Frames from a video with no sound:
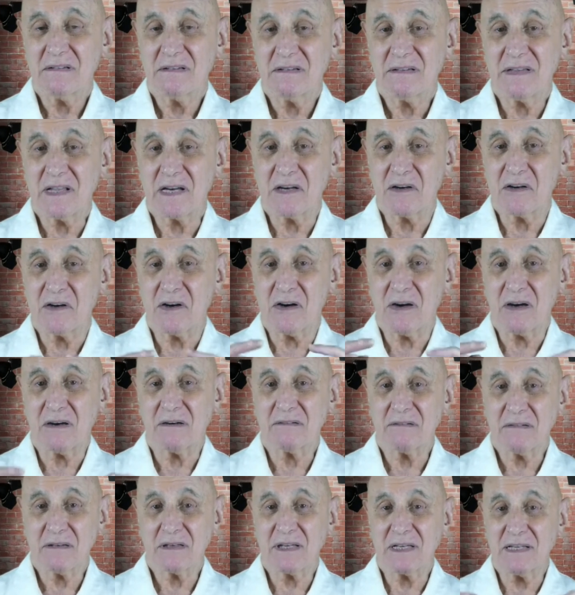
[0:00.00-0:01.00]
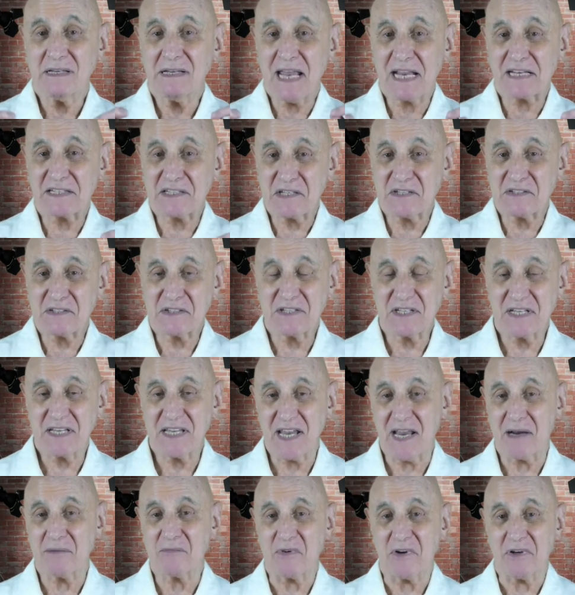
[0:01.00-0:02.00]
are connected to the
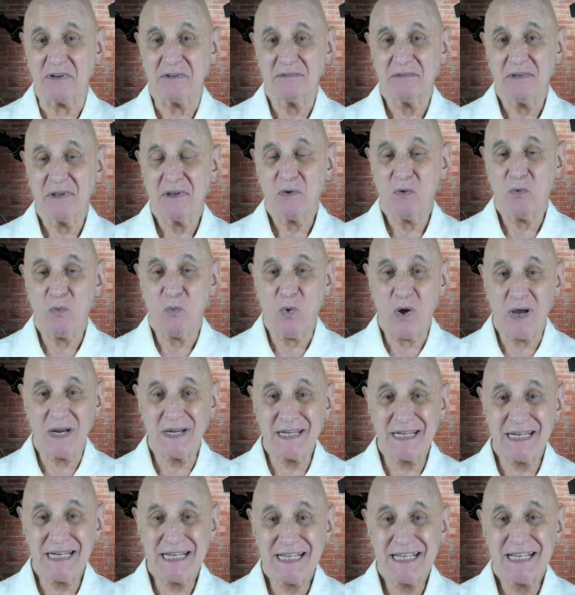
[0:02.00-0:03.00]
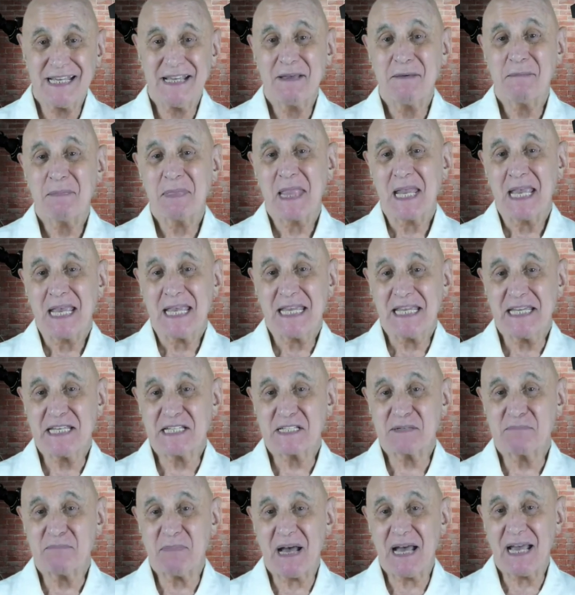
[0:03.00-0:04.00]
camera. One is
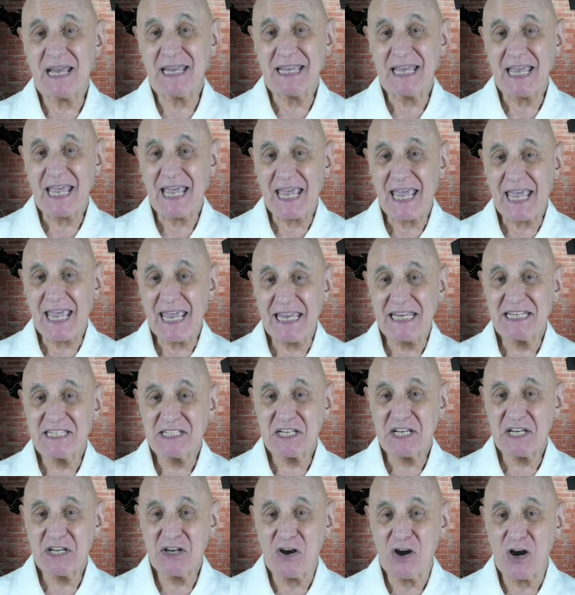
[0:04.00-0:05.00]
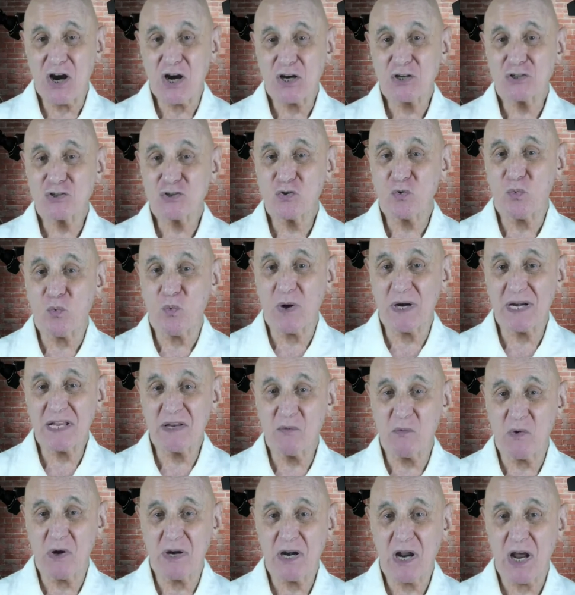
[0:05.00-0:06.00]
my ATR
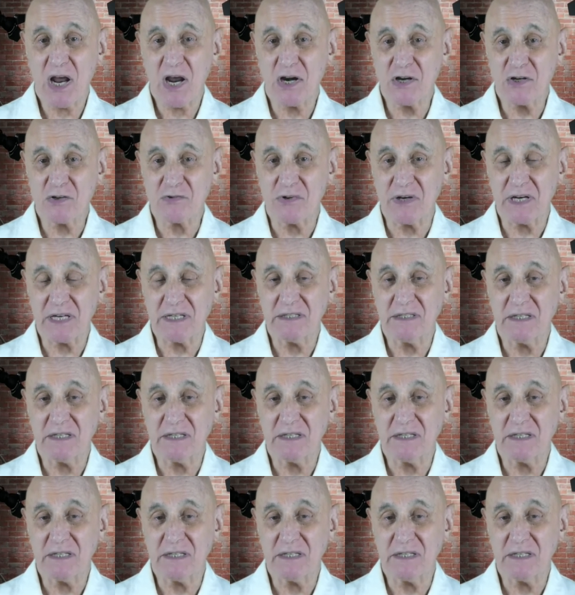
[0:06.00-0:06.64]
2100